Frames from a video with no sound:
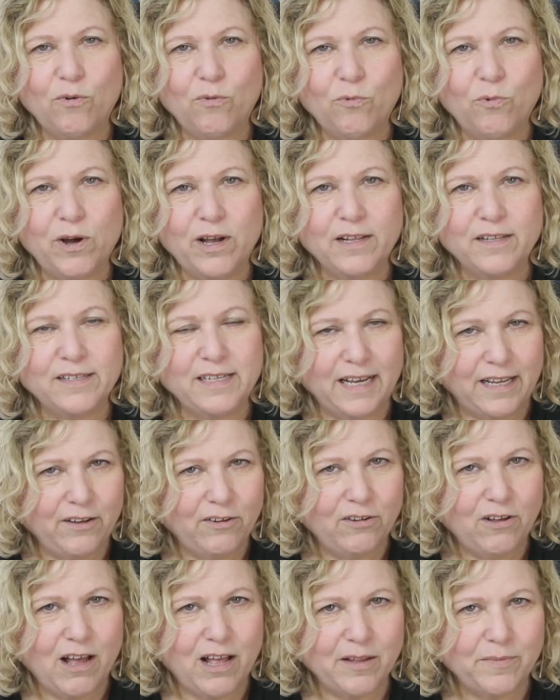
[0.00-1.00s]
what
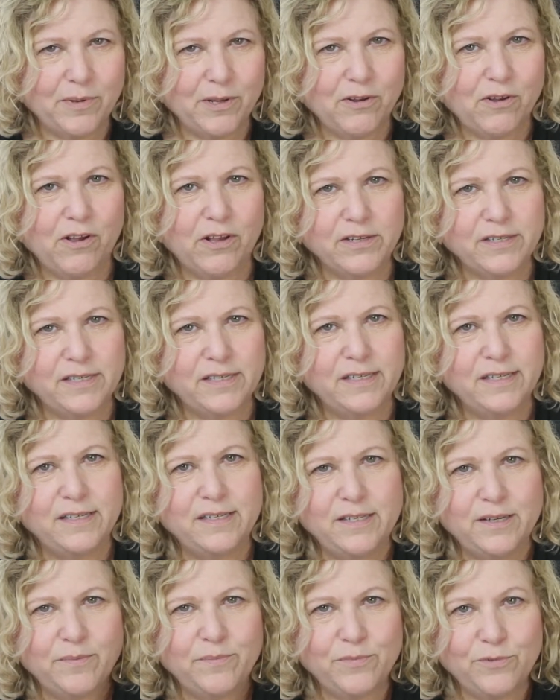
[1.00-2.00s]
Daniel Kahneman calls
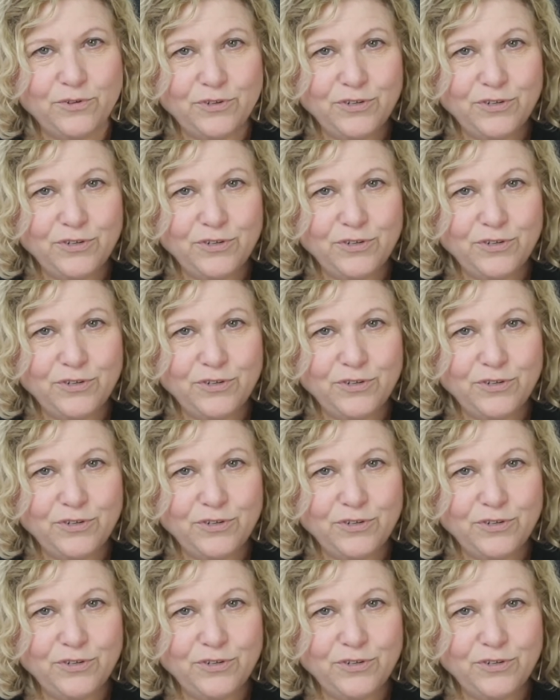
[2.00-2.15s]
System